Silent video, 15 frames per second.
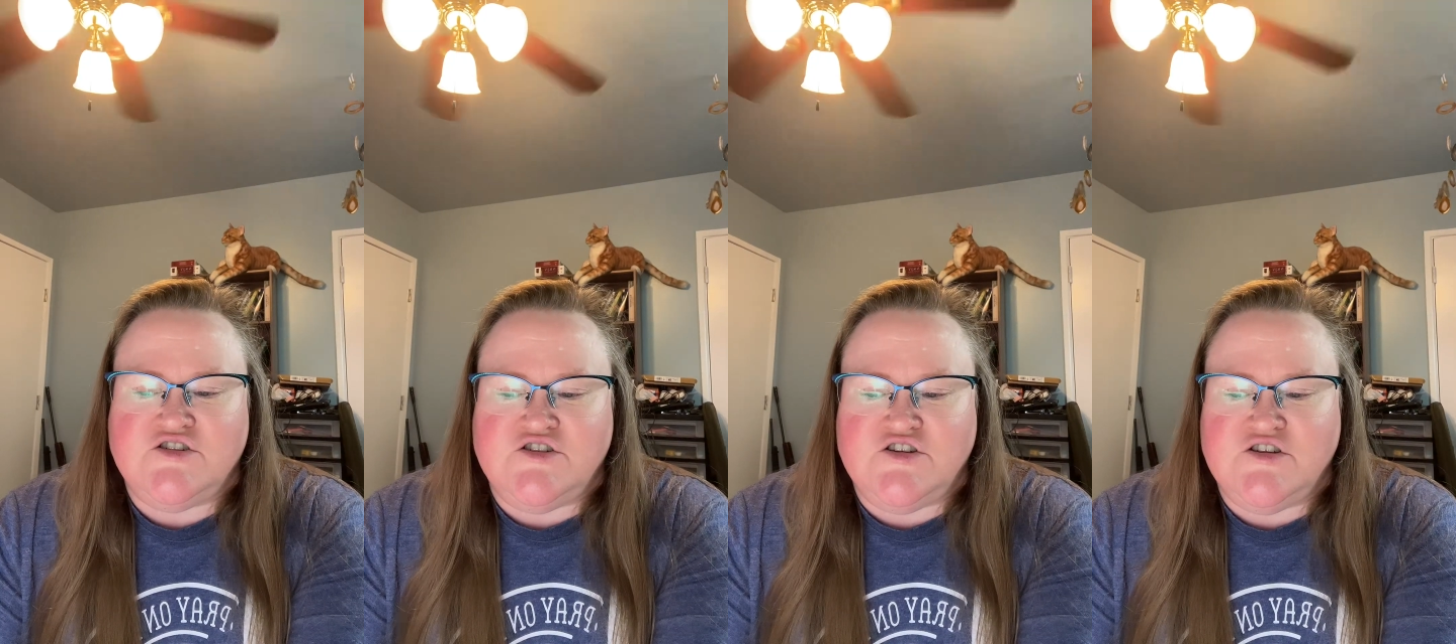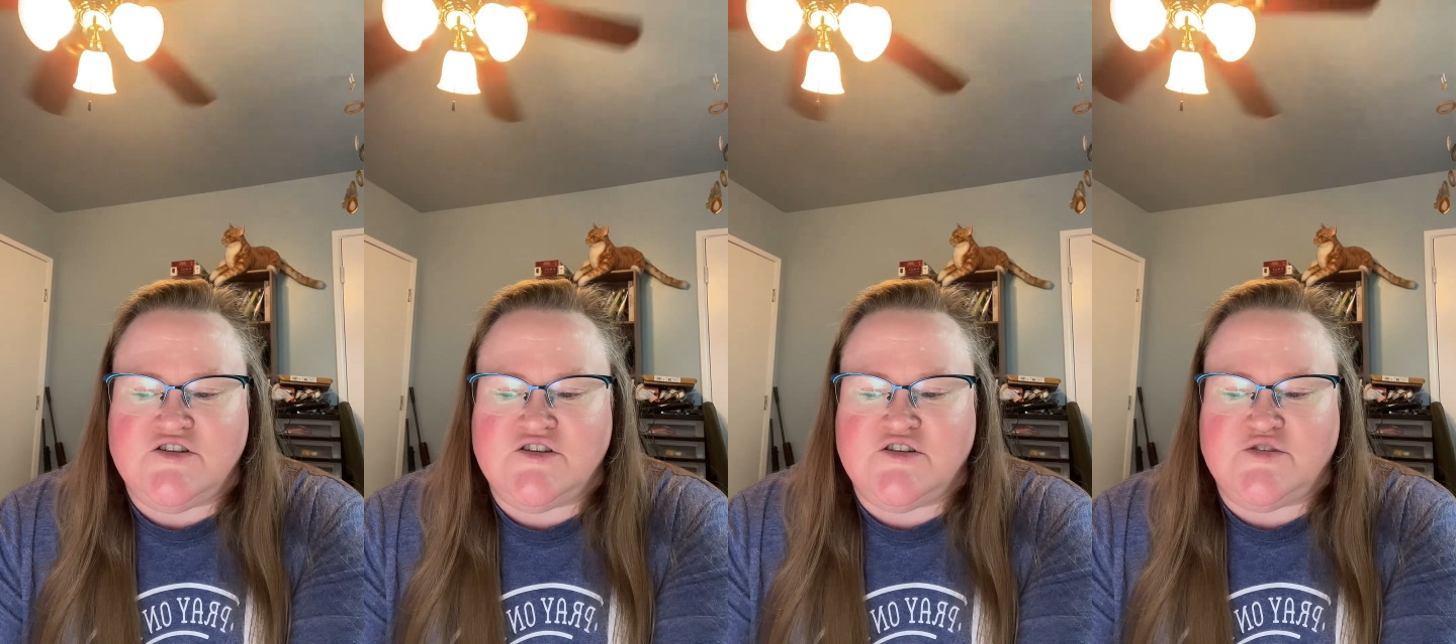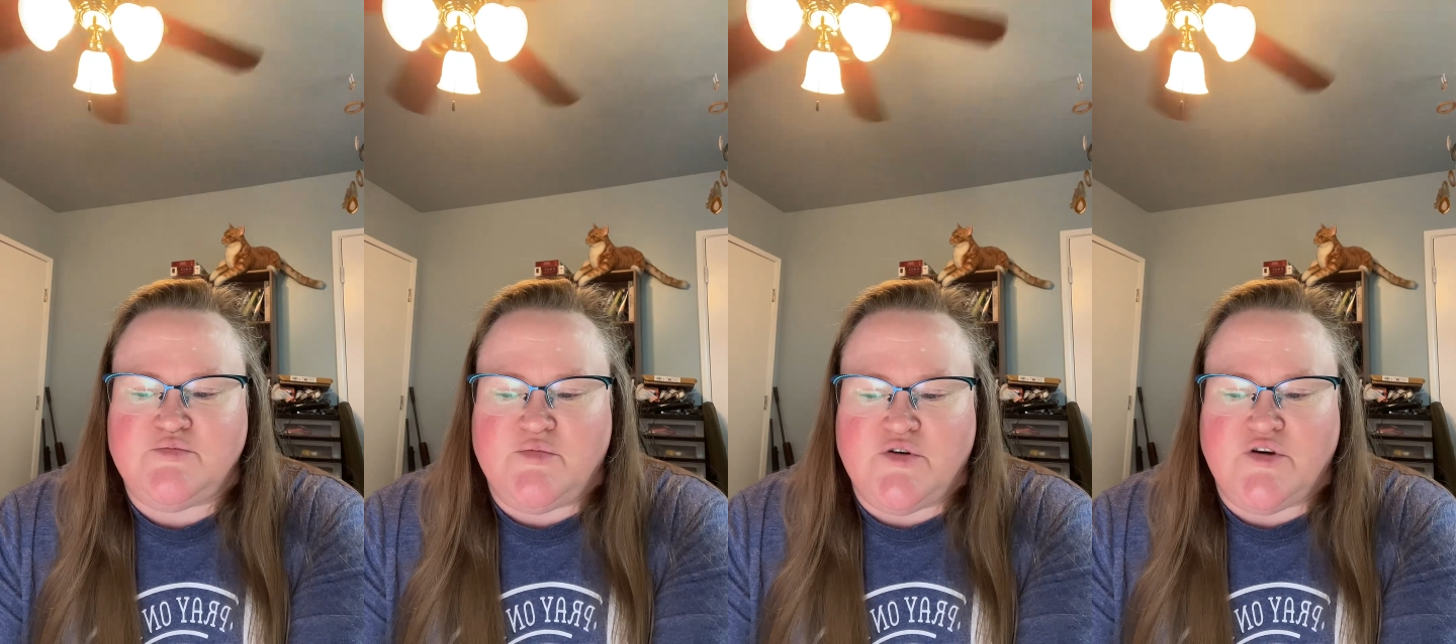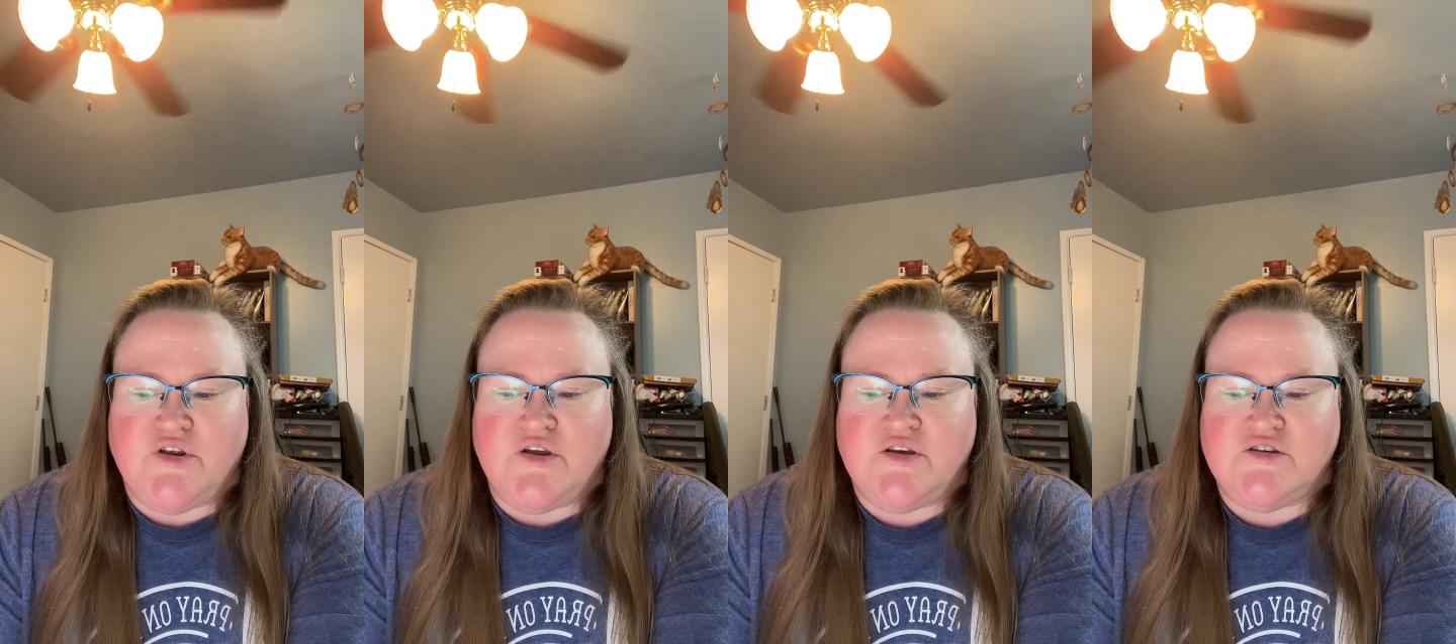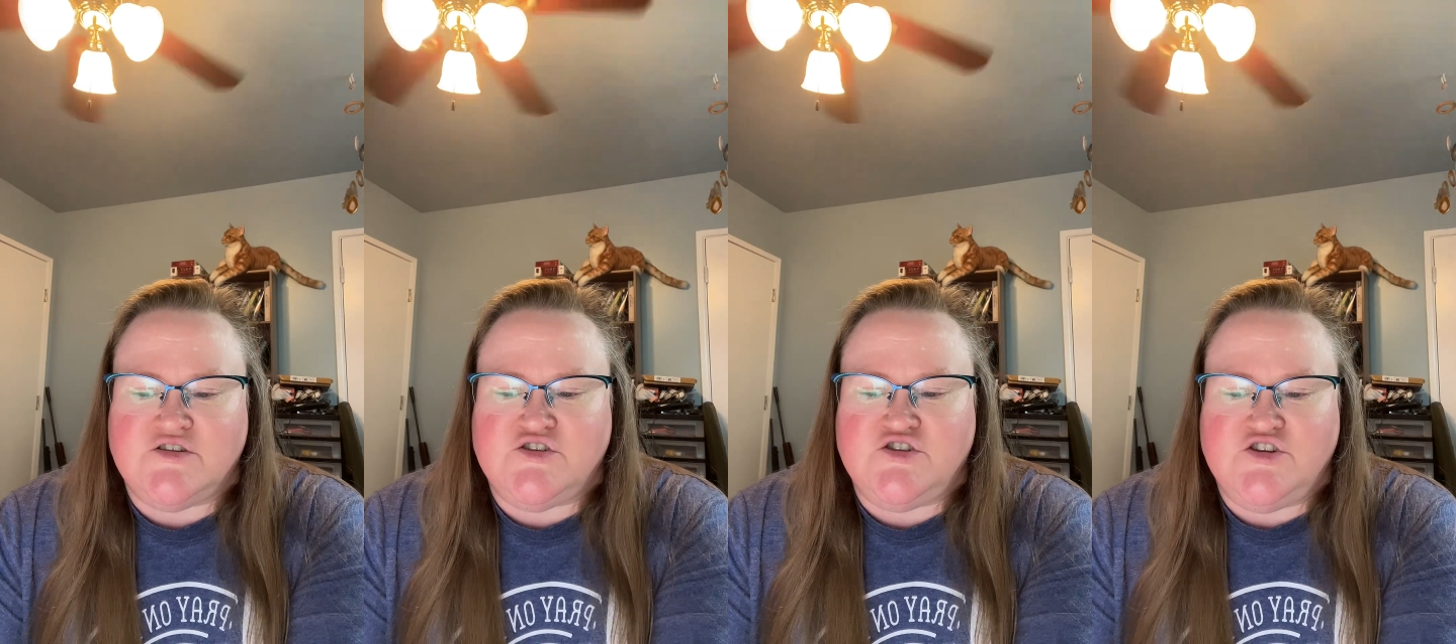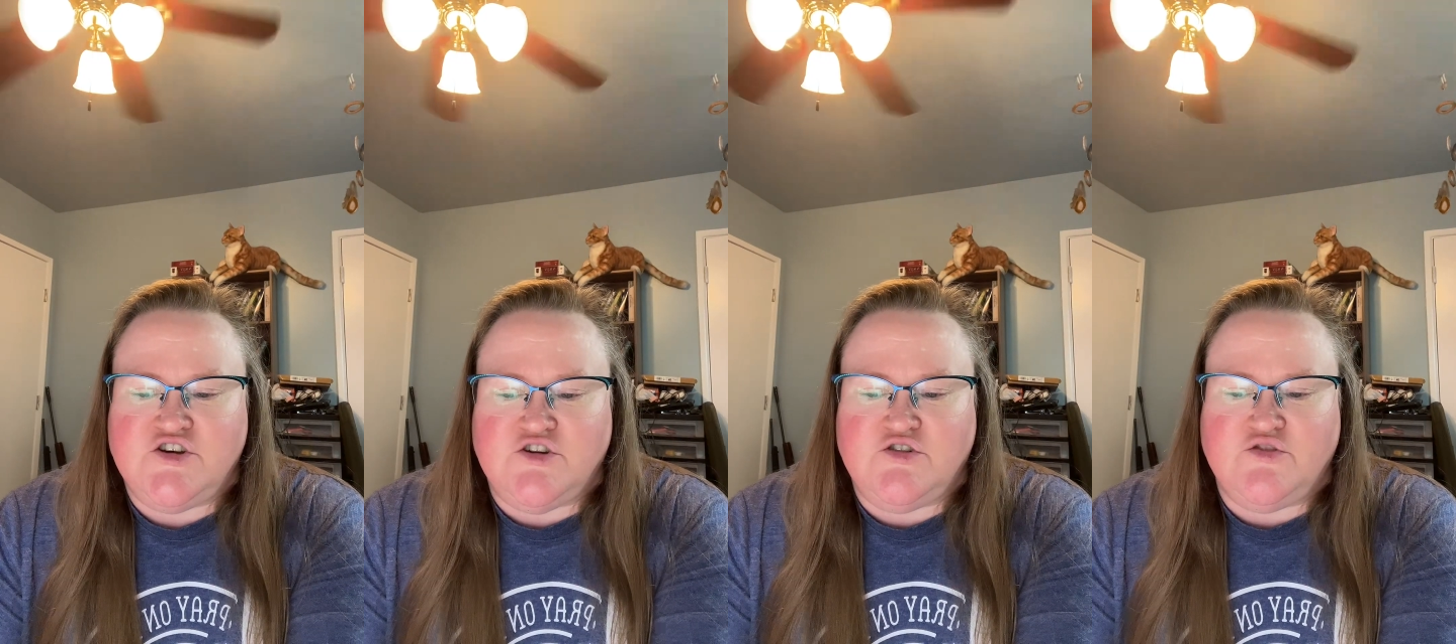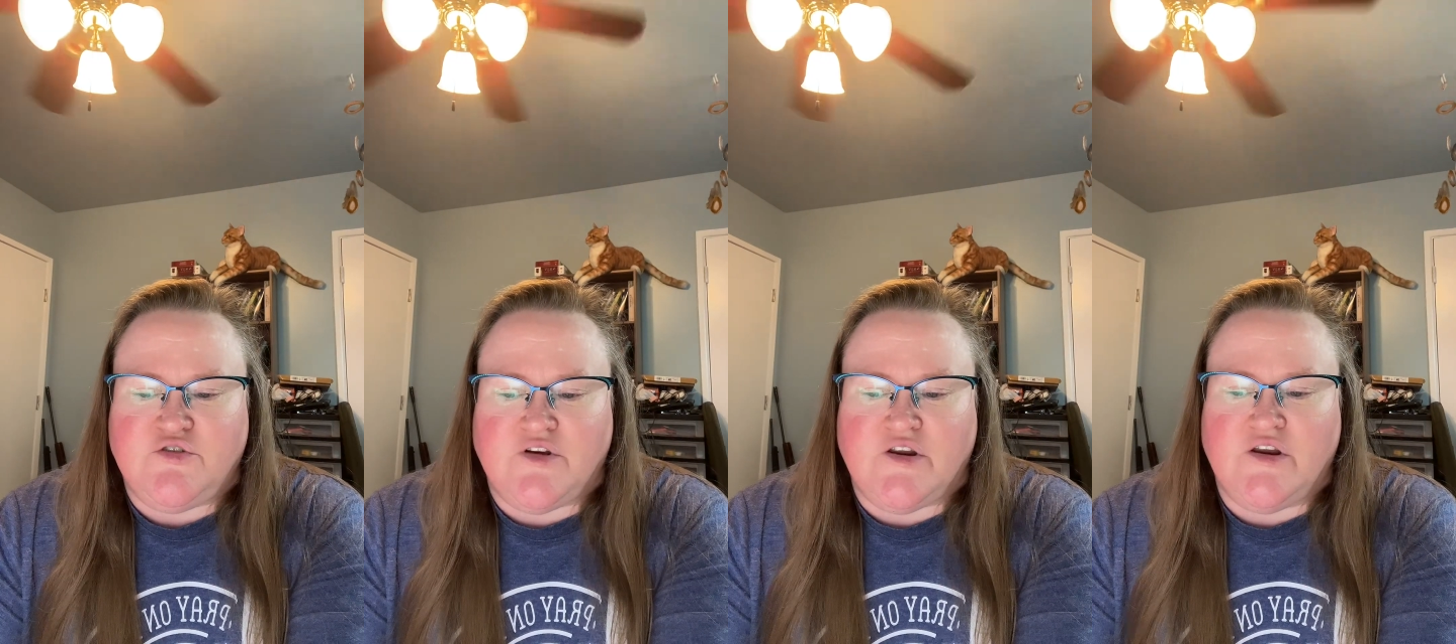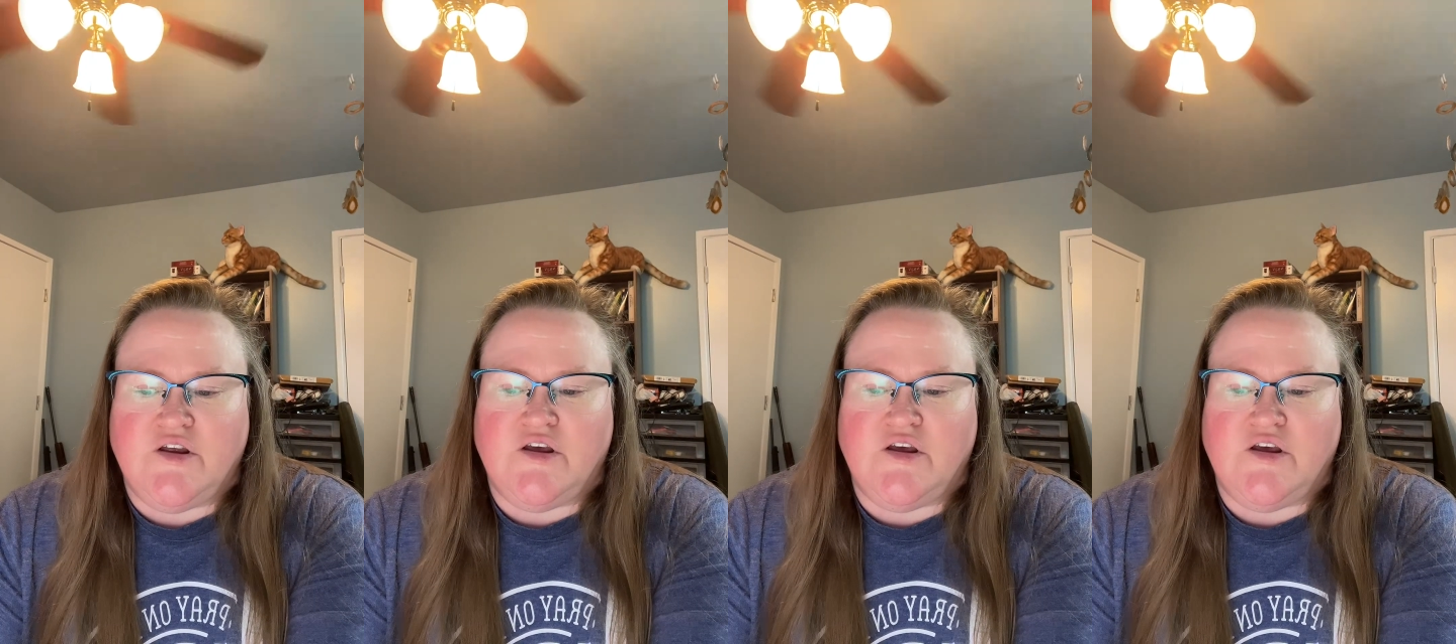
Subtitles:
Jesus put his children